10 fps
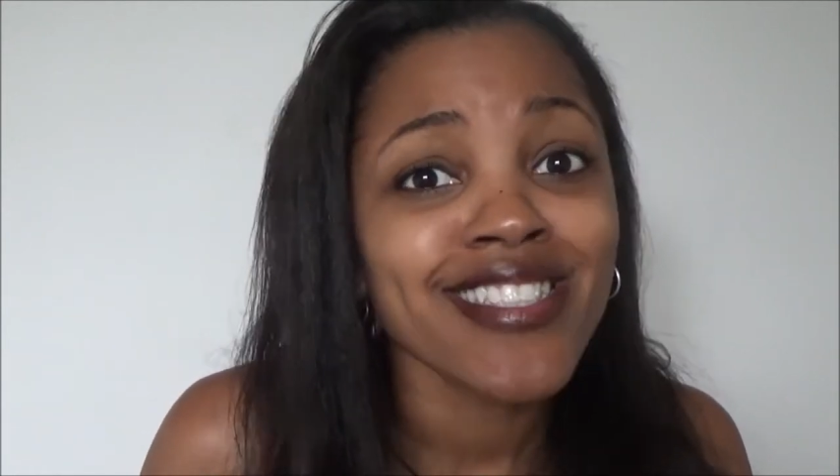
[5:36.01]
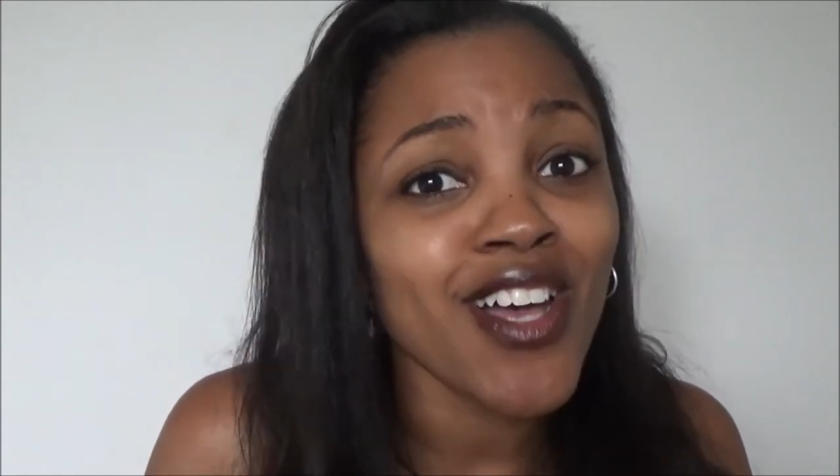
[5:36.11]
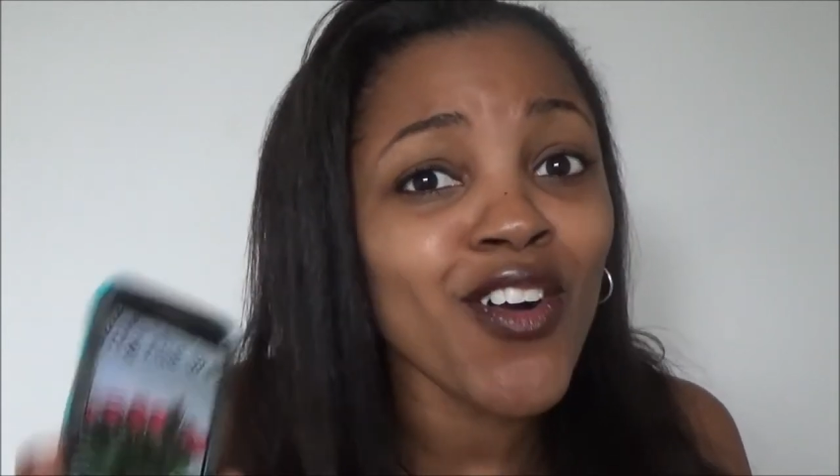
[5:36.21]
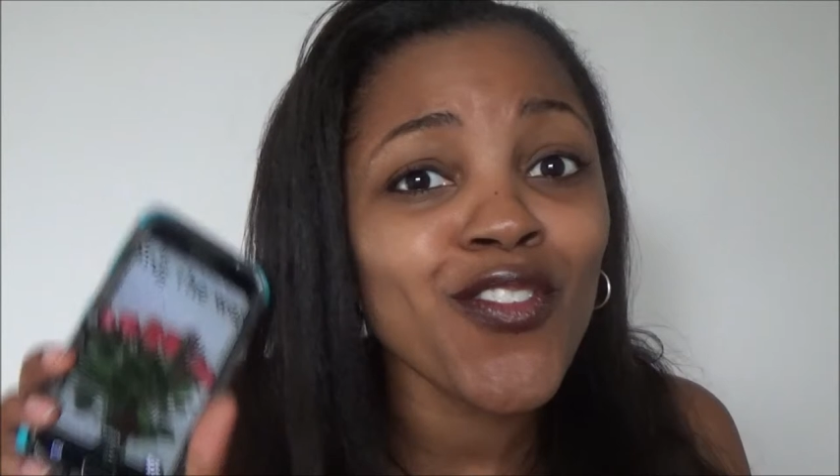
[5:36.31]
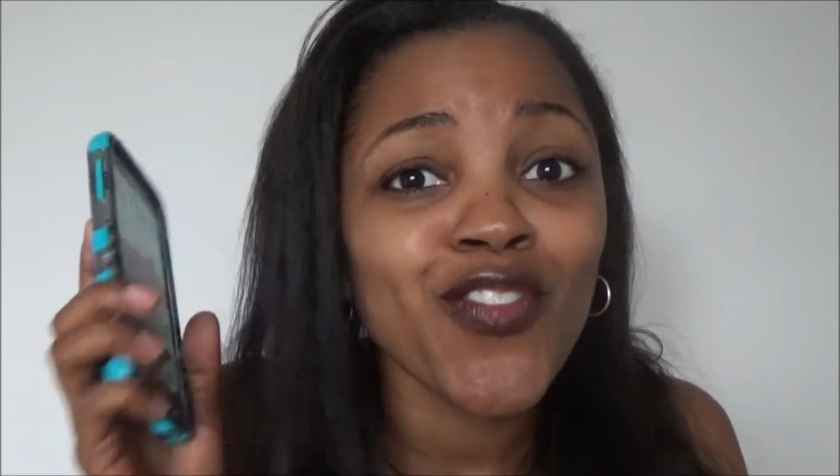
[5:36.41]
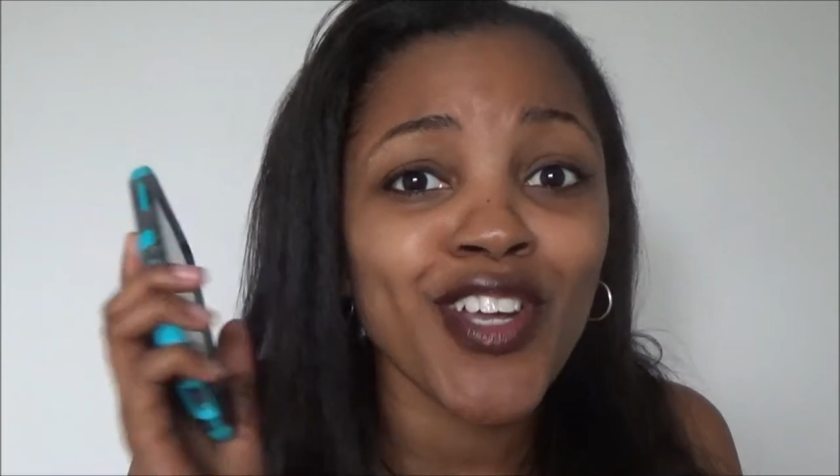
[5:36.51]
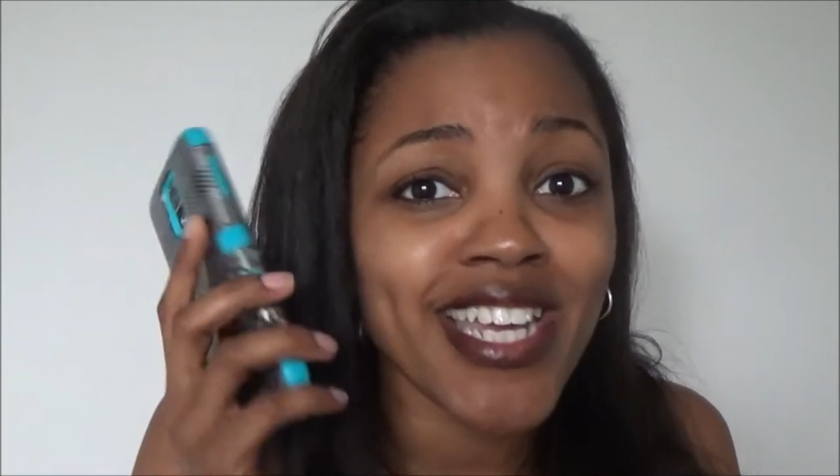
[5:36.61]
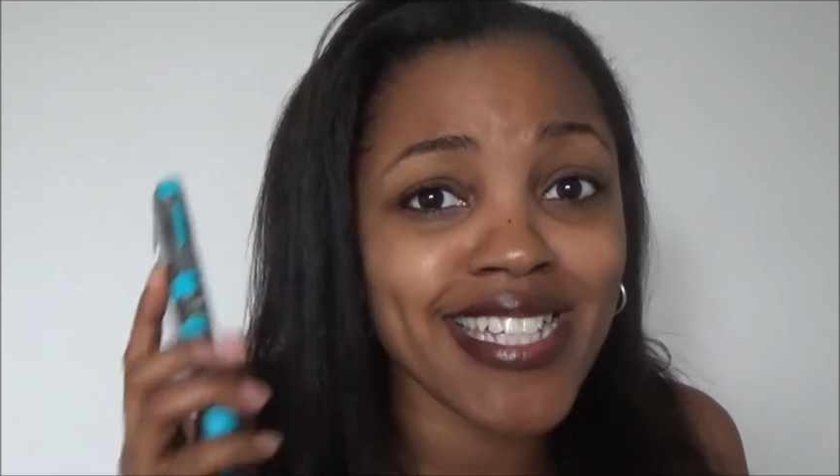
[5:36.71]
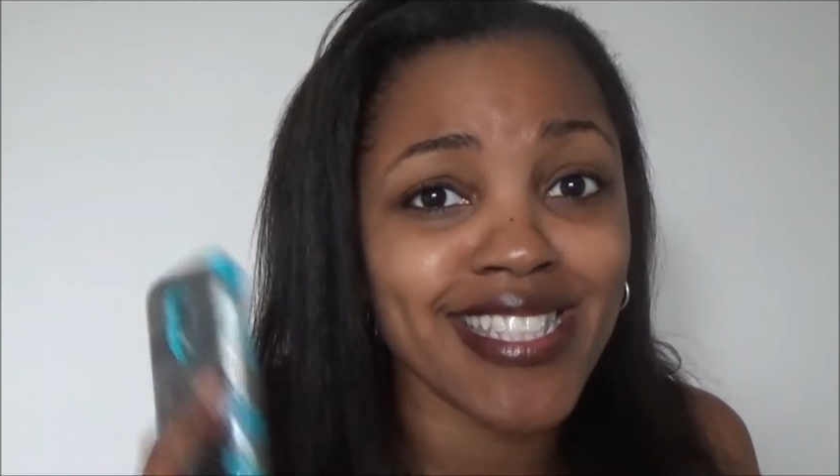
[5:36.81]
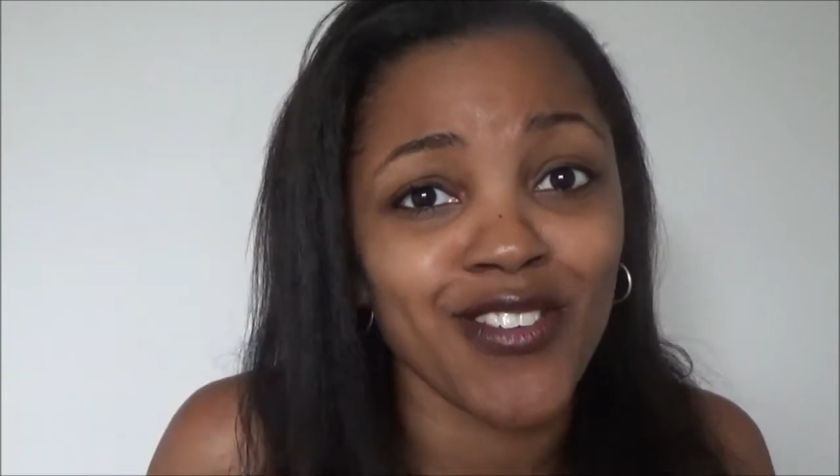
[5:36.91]
don't
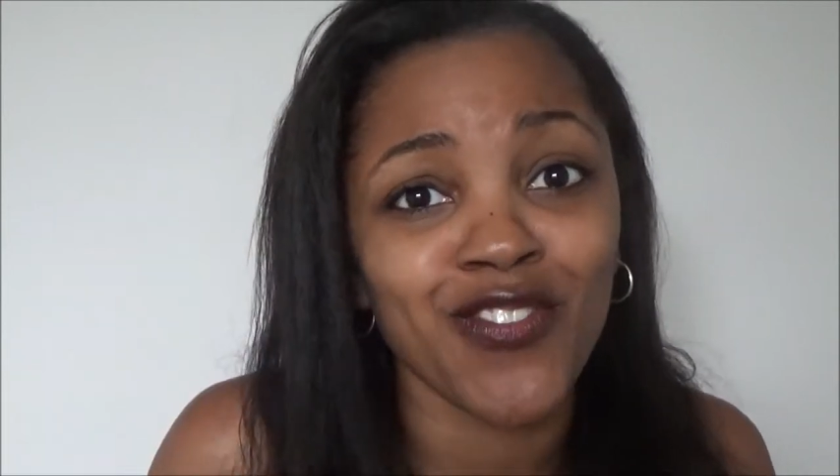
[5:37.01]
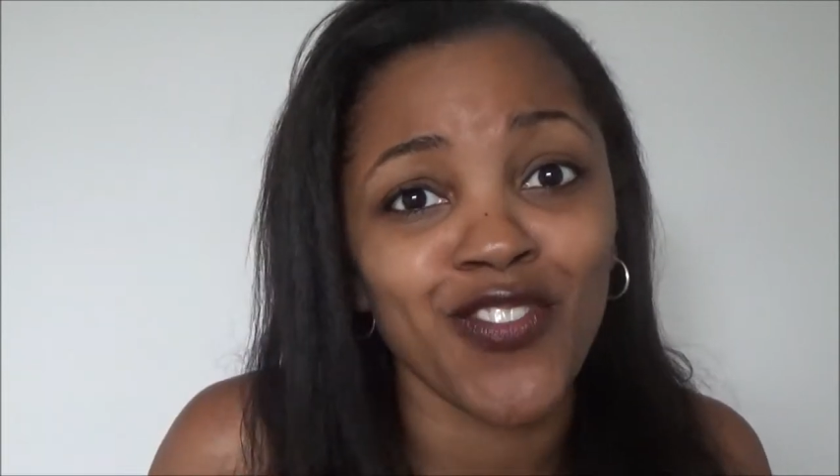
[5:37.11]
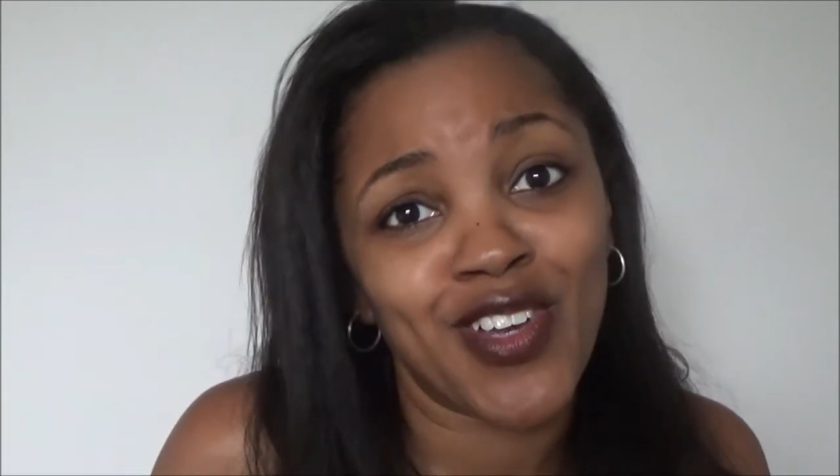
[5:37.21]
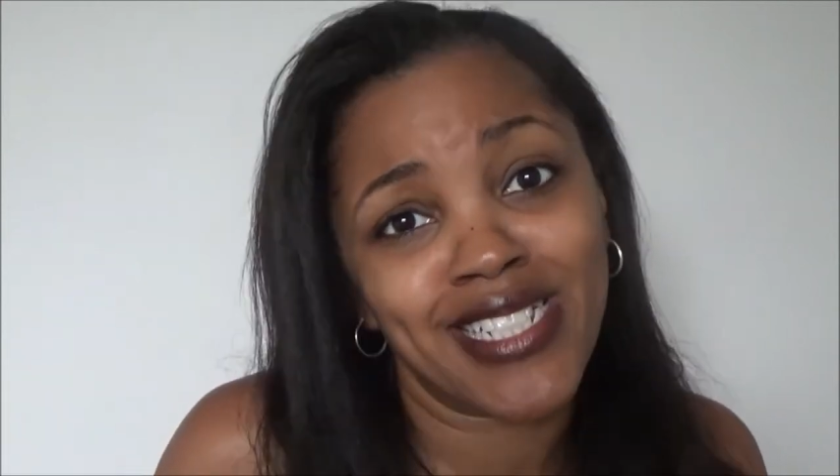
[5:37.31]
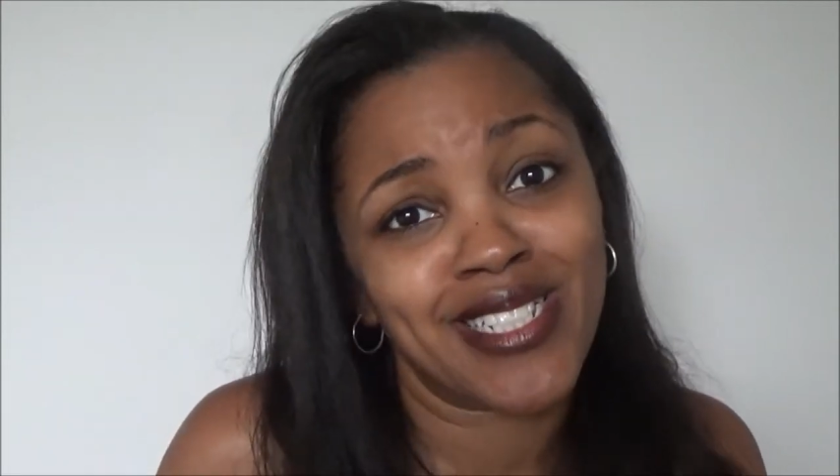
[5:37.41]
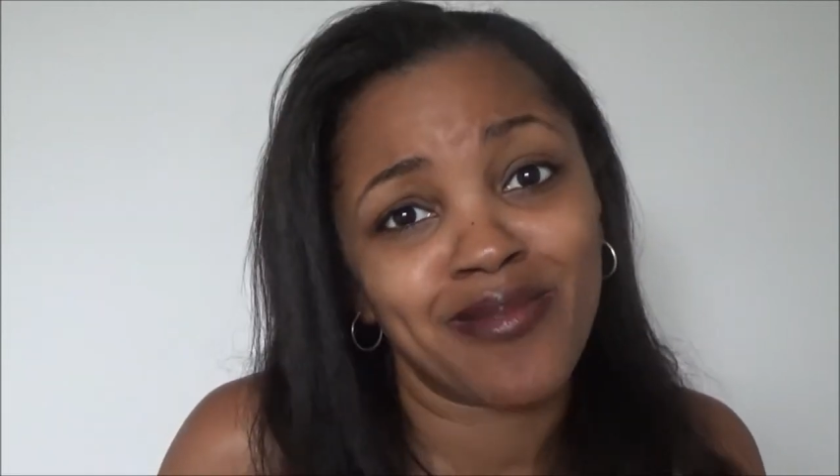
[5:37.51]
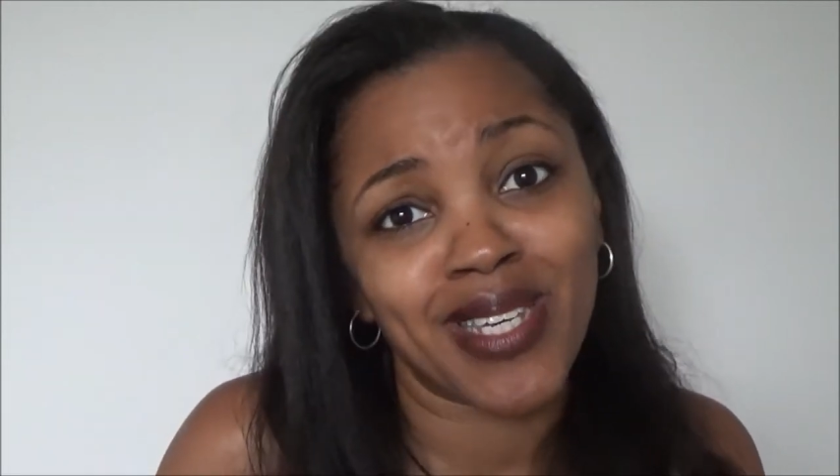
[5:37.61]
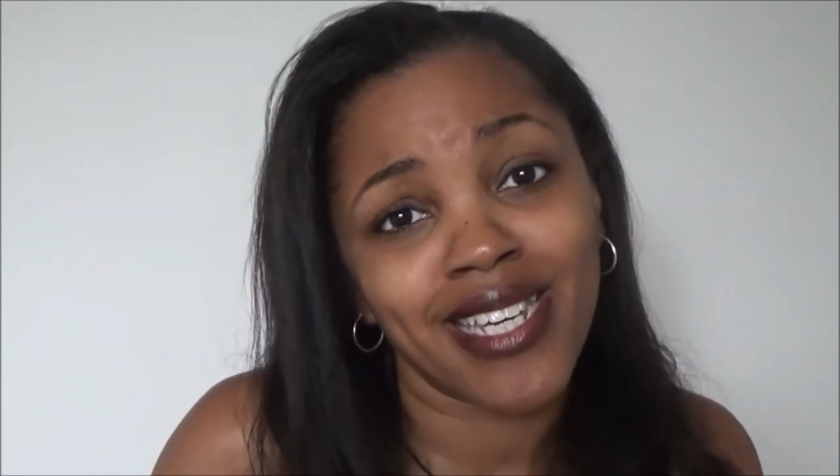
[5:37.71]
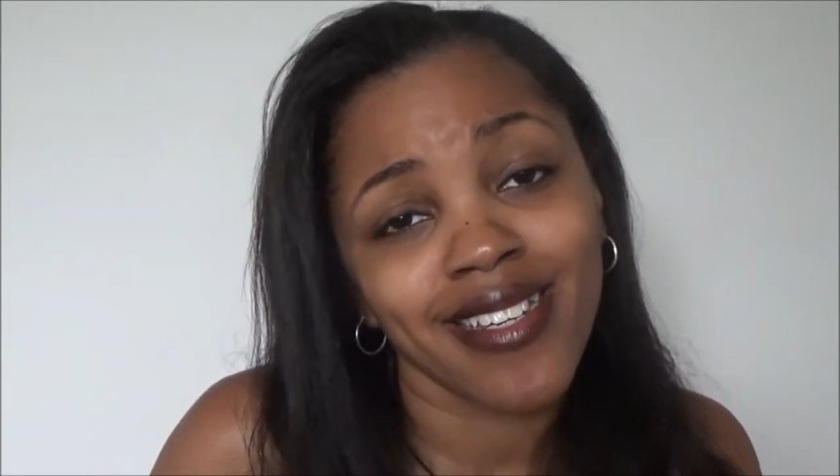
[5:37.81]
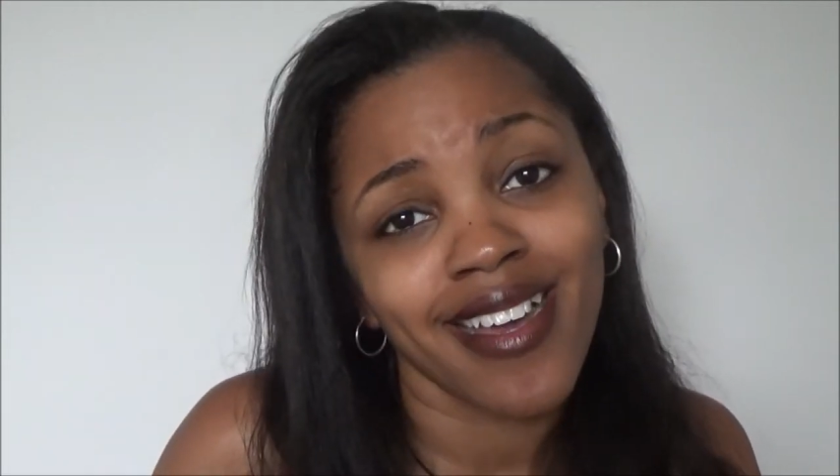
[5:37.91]
forget to friend
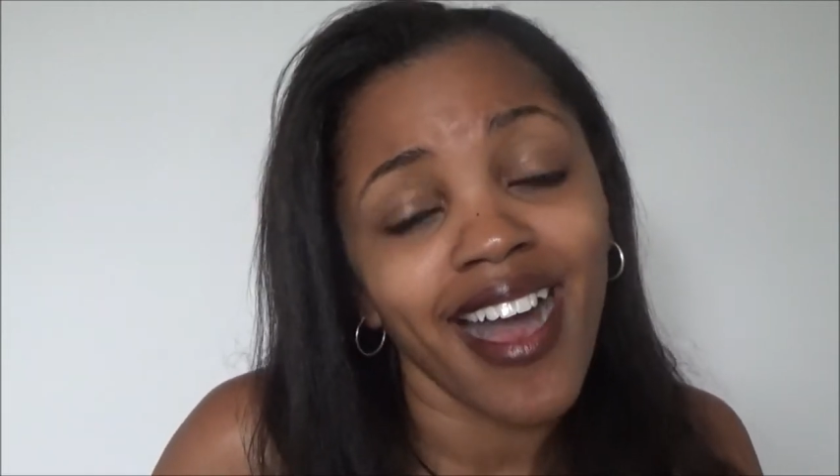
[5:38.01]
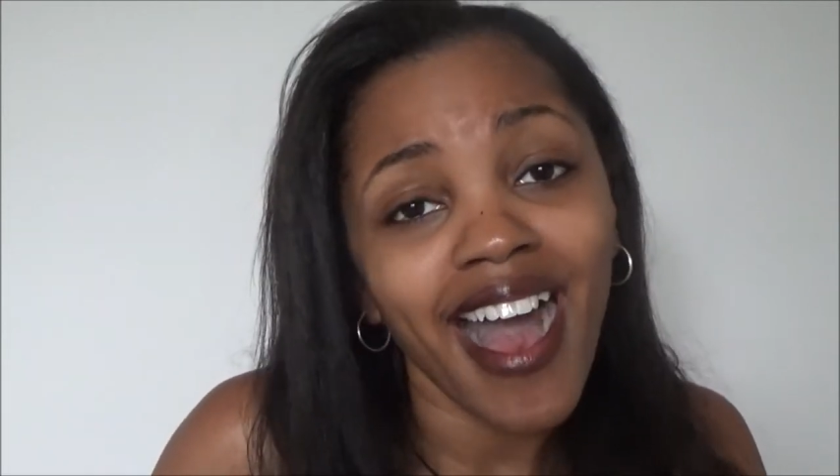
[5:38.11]
me.